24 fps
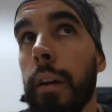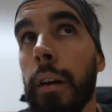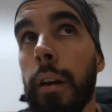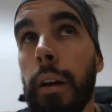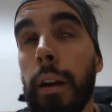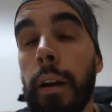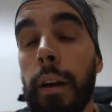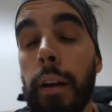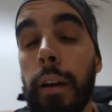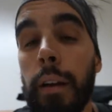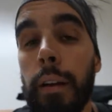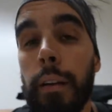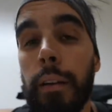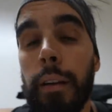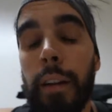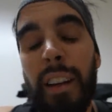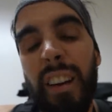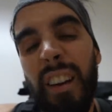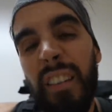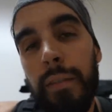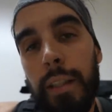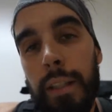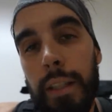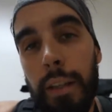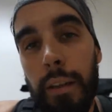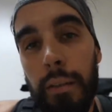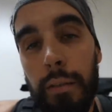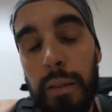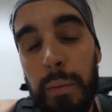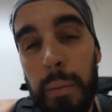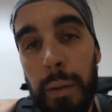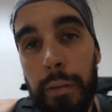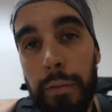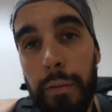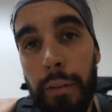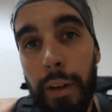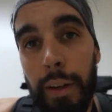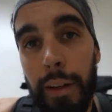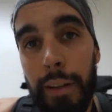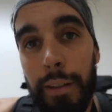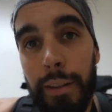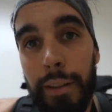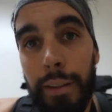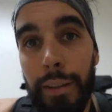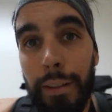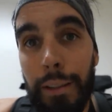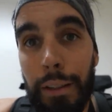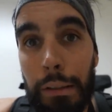And I obviously don't speak French,
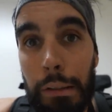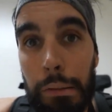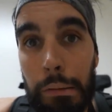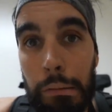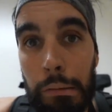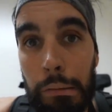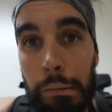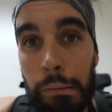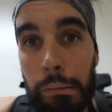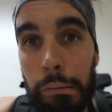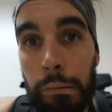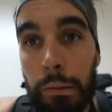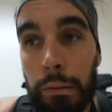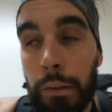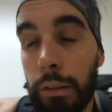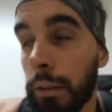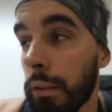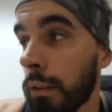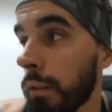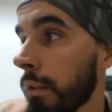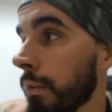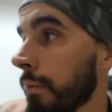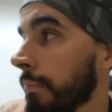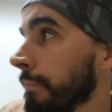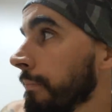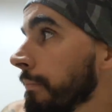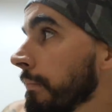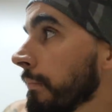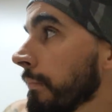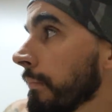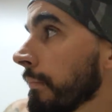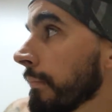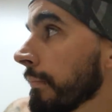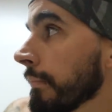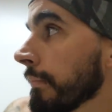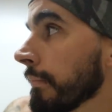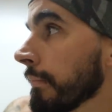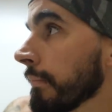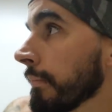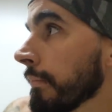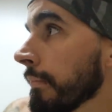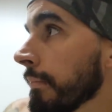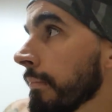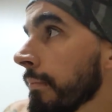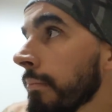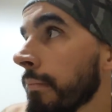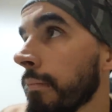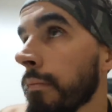so I
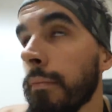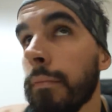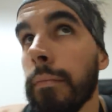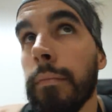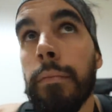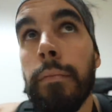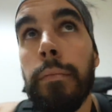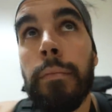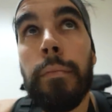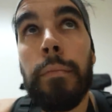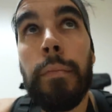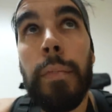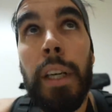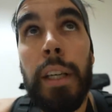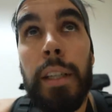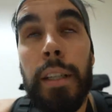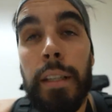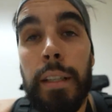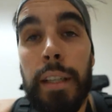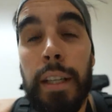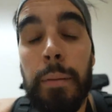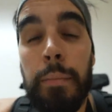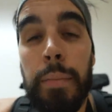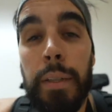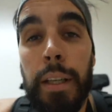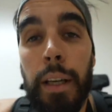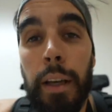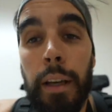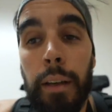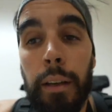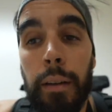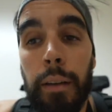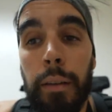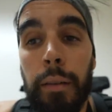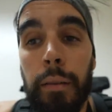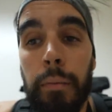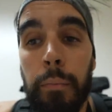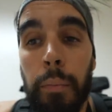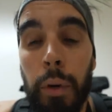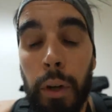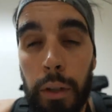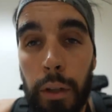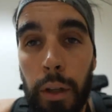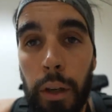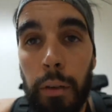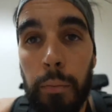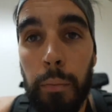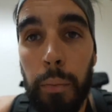just keep saying,
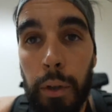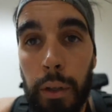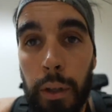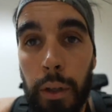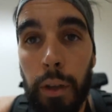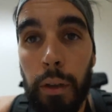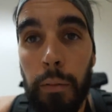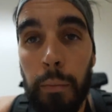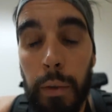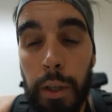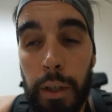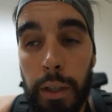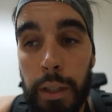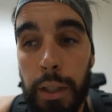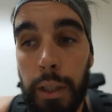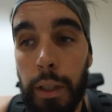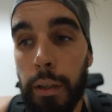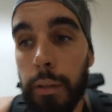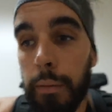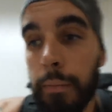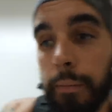pardon, pardon, merci.